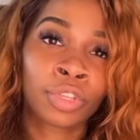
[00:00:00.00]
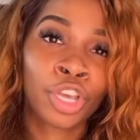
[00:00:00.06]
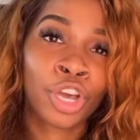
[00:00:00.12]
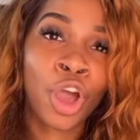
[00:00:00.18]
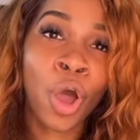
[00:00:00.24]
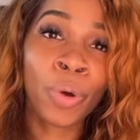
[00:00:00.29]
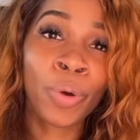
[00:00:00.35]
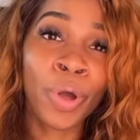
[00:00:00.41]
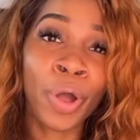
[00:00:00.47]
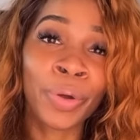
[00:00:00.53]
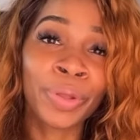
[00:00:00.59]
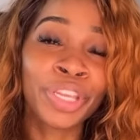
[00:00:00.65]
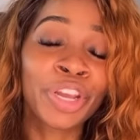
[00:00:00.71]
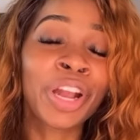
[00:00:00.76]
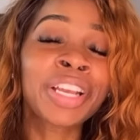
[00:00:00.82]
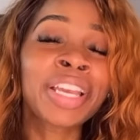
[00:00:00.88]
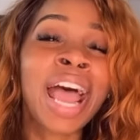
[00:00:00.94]
Coco,
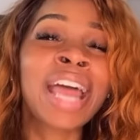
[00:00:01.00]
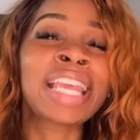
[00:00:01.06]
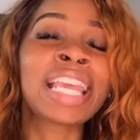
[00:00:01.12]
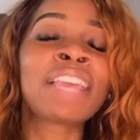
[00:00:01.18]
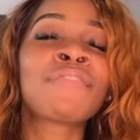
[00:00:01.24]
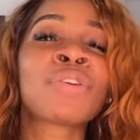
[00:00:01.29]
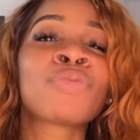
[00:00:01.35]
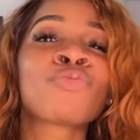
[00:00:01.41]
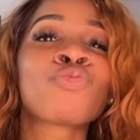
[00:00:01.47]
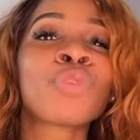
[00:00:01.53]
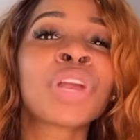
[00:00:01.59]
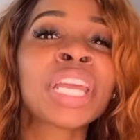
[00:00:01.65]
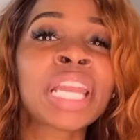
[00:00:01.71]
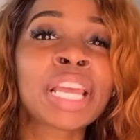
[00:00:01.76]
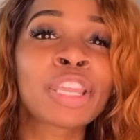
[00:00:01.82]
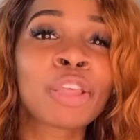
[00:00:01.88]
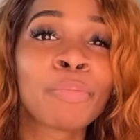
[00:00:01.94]
you're not even
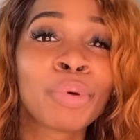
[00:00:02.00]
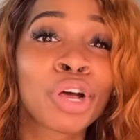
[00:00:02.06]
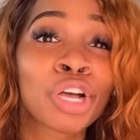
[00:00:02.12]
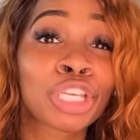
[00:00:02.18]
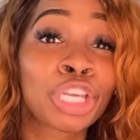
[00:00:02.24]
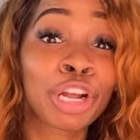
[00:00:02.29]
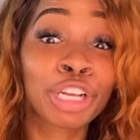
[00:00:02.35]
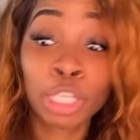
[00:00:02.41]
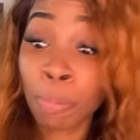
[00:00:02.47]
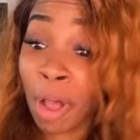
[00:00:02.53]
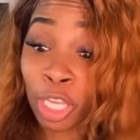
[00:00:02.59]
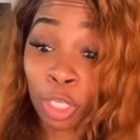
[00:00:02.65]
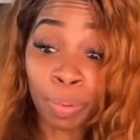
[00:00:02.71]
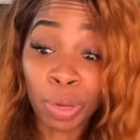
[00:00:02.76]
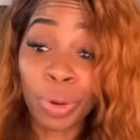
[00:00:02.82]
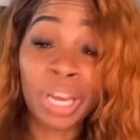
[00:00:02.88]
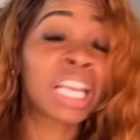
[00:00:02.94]
reading the book. You're supposed to
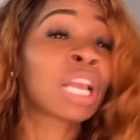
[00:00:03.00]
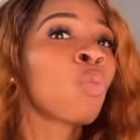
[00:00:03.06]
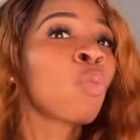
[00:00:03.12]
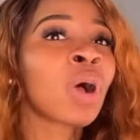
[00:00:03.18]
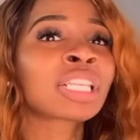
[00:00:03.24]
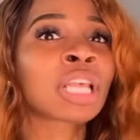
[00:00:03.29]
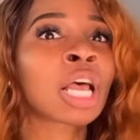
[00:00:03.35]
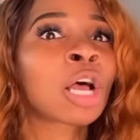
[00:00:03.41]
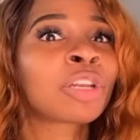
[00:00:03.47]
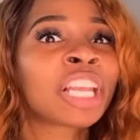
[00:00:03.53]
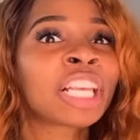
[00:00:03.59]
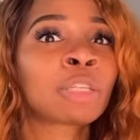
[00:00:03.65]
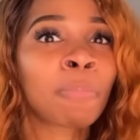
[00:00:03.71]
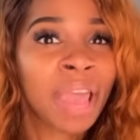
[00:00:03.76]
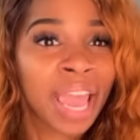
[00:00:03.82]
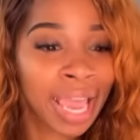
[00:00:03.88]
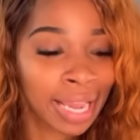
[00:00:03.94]
be reading what's on these
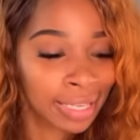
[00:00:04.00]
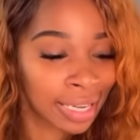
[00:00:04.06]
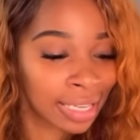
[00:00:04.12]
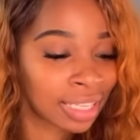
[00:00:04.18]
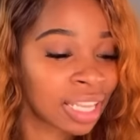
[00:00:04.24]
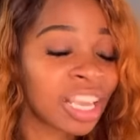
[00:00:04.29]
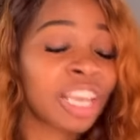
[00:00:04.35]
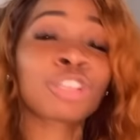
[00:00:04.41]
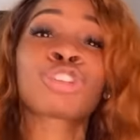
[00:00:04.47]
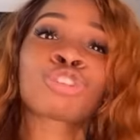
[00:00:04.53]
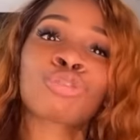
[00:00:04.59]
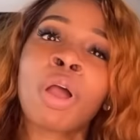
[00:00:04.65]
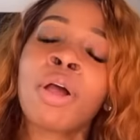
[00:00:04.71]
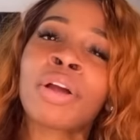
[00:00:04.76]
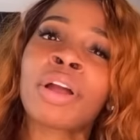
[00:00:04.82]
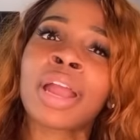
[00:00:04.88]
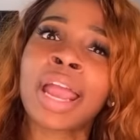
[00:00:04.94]
pages to get
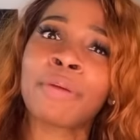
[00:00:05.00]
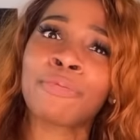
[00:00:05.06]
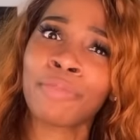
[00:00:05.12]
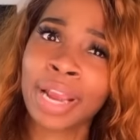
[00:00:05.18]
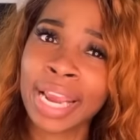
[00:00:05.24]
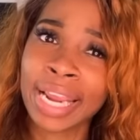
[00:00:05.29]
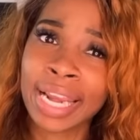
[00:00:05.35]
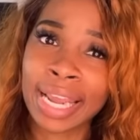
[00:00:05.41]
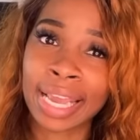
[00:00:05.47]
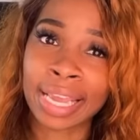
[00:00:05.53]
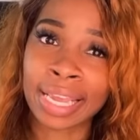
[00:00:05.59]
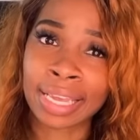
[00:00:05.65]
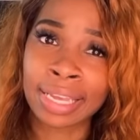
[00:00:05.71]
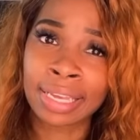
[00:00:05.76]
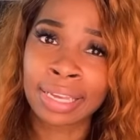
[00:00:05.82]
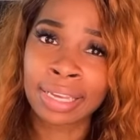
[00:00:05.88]
stronger at reading.